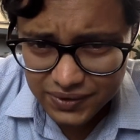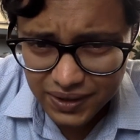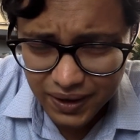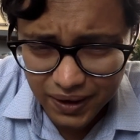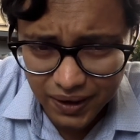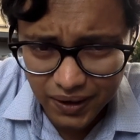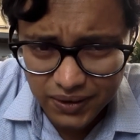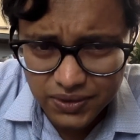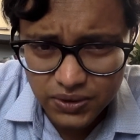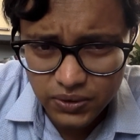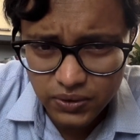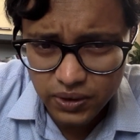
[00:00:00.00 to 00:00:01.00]

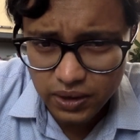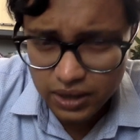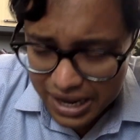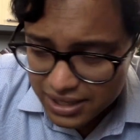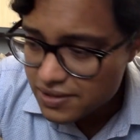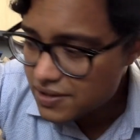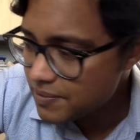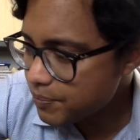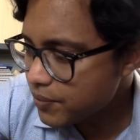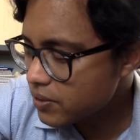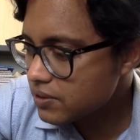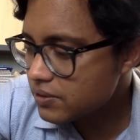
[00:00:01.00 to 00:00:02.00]
So another
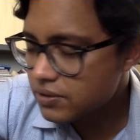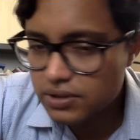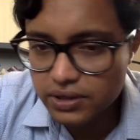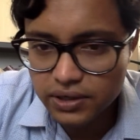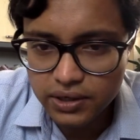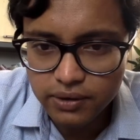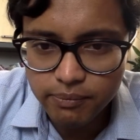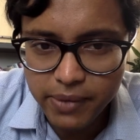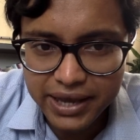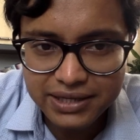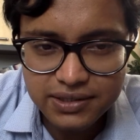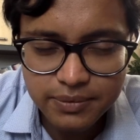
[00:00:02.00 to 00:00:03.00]
important
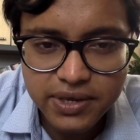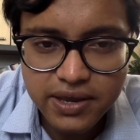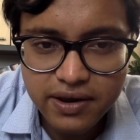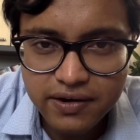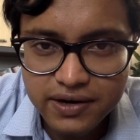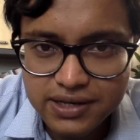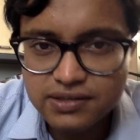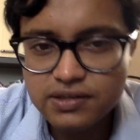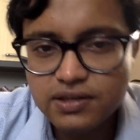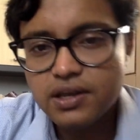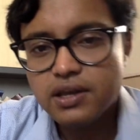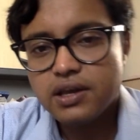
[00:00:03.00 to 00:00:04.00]
maxim here is
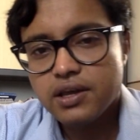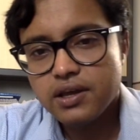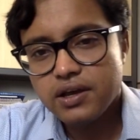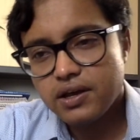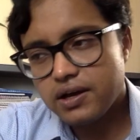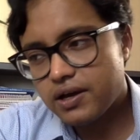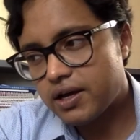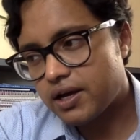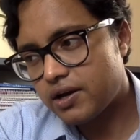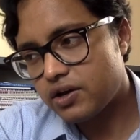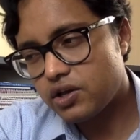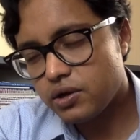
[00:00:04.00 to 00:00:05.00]

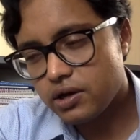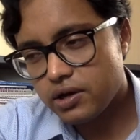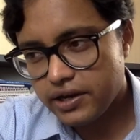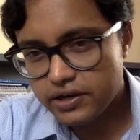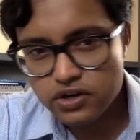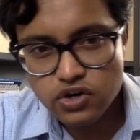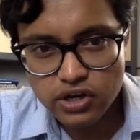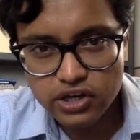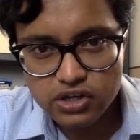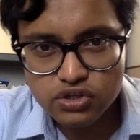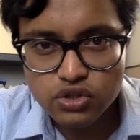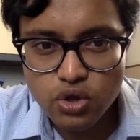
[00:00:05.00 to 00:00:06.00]
it
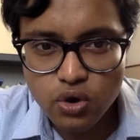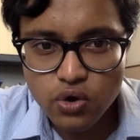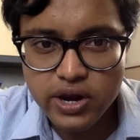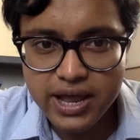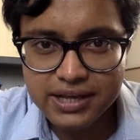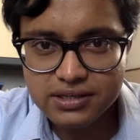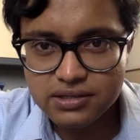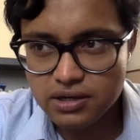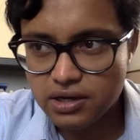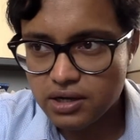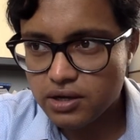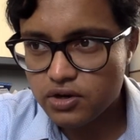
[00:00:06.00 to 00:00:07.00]
is
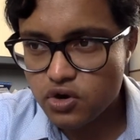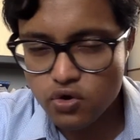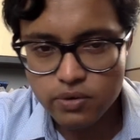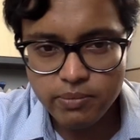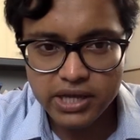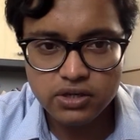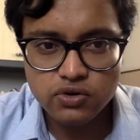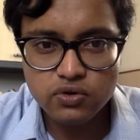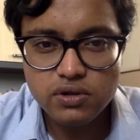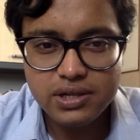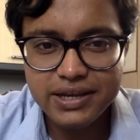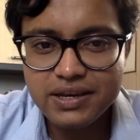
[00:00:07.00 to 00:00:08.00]
known by the
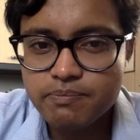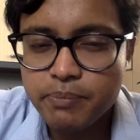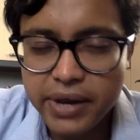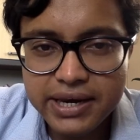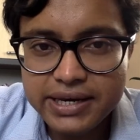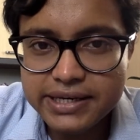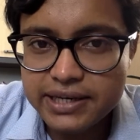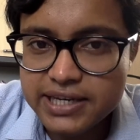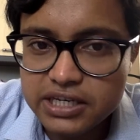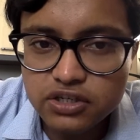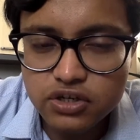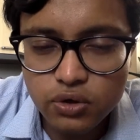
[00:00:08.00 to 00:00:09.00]
rule in peri
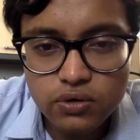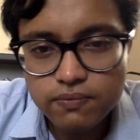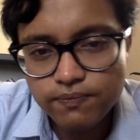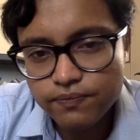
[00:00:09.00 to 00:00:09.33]
delicto